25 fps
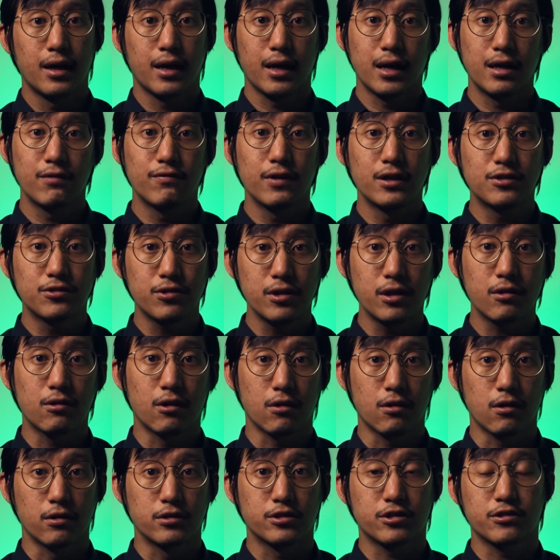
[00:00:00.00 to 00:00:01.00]
I eventually
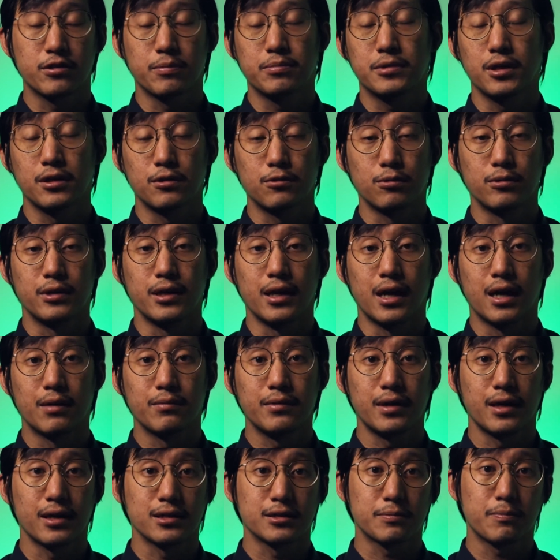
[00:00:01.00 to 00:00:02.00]
got conscripted into the
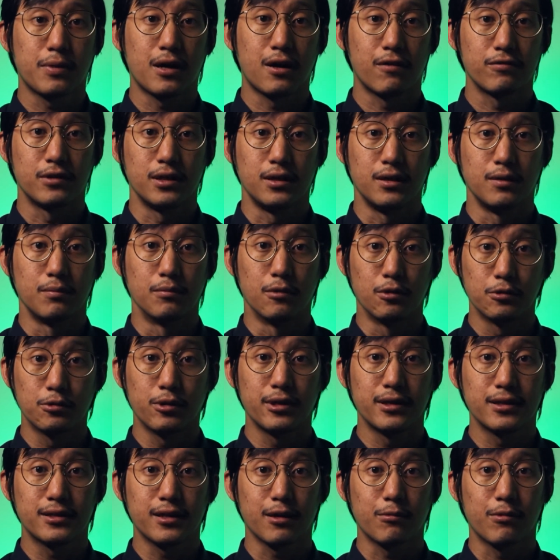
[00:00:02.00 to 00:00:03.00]
army as part of the
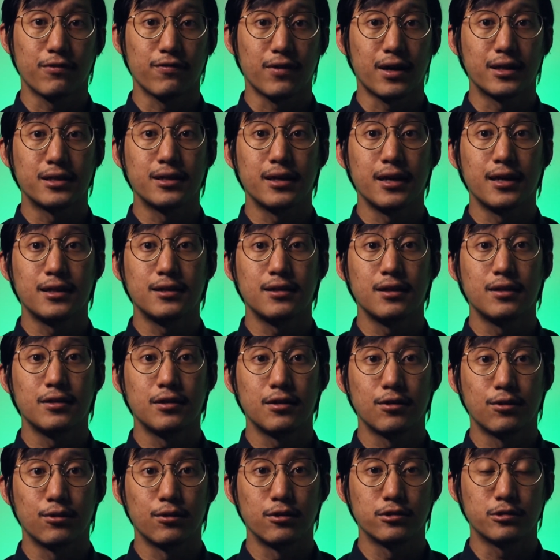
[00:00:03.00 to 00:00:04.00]
mono intake with other
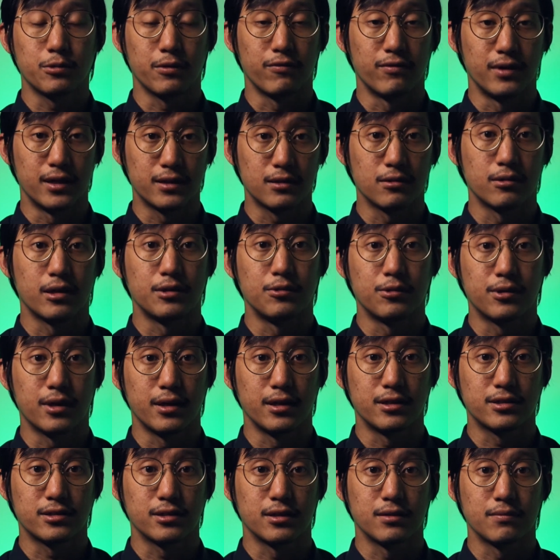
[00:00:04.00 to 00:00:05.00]
eighteen-year-olds with little
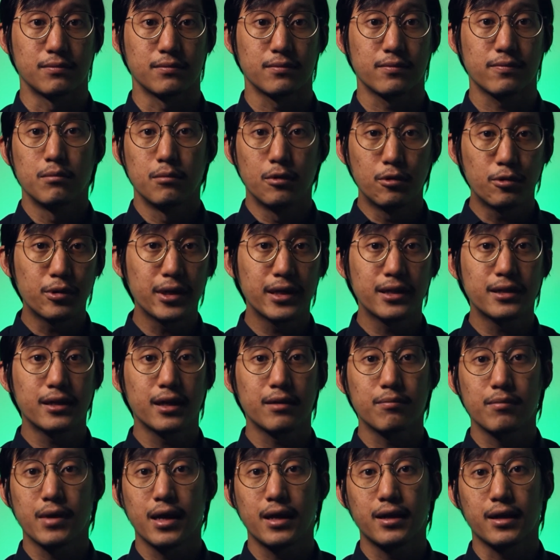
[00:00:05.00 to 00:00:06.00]
education. Mono
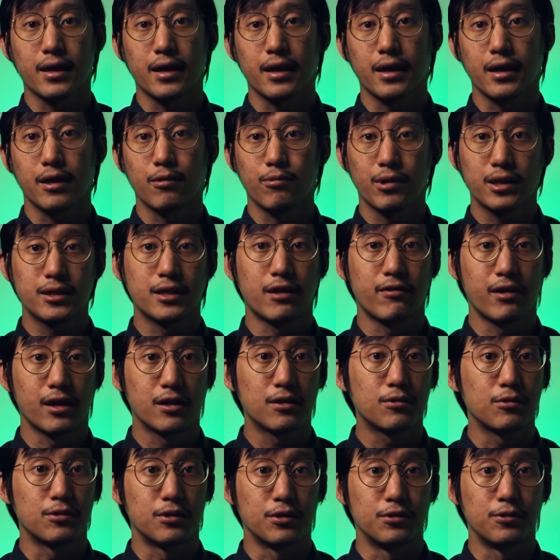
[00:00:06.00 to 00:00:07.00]
intake meant I went
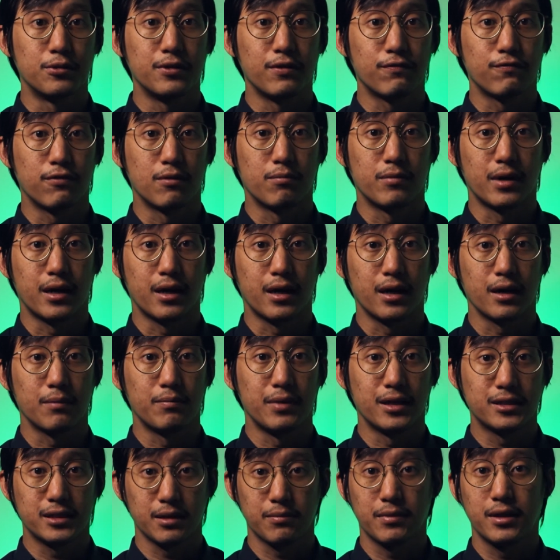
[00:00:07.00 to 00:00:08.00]
directly to the unit for my
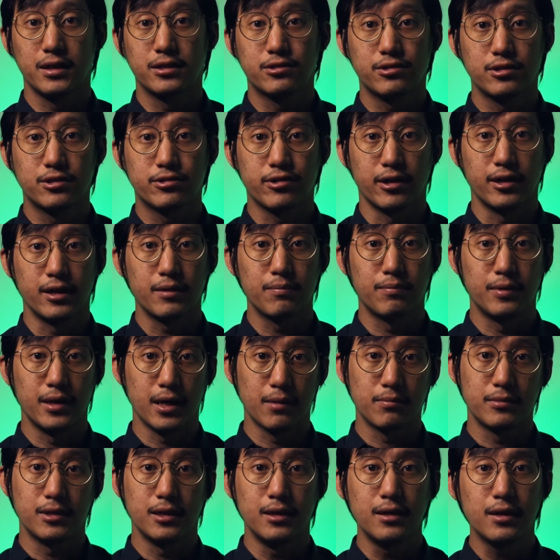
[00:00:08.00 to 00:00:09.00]
basic military training,
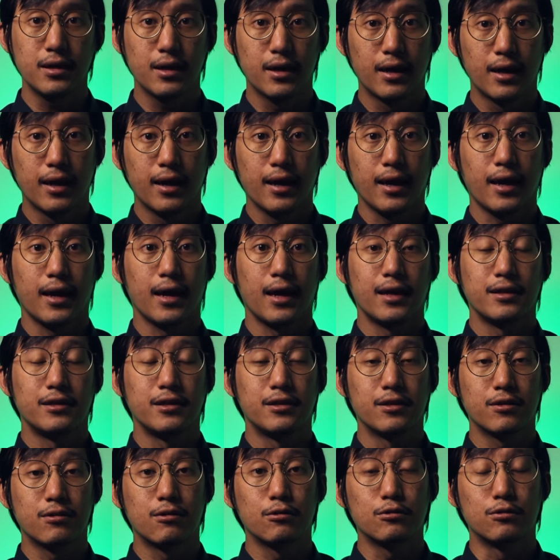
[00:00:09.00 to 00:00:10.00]
B M T, and
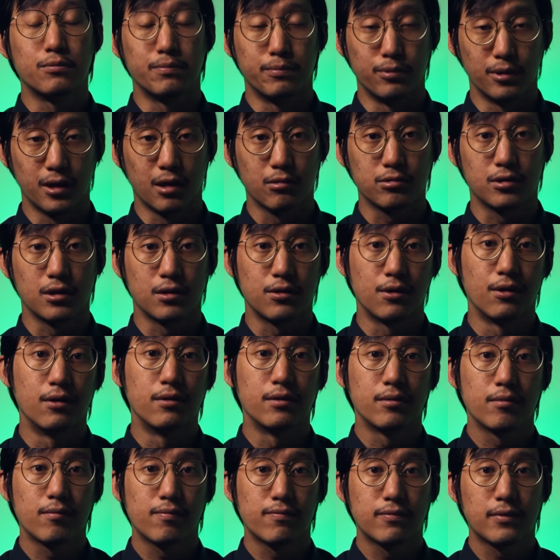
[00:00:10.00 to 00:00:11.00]
didn't go to Pulau
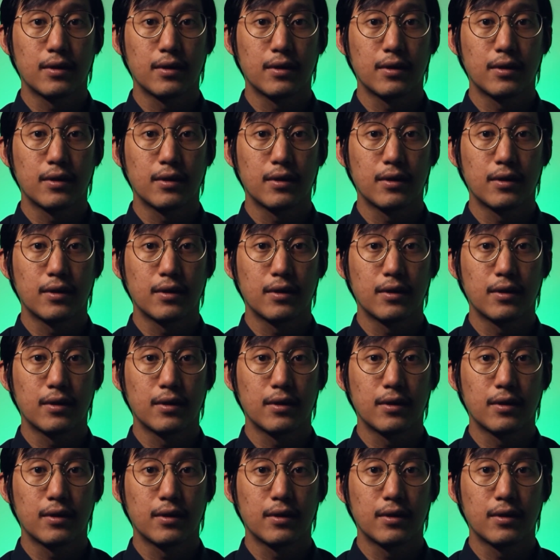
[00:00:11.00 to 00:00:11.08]
Tekong.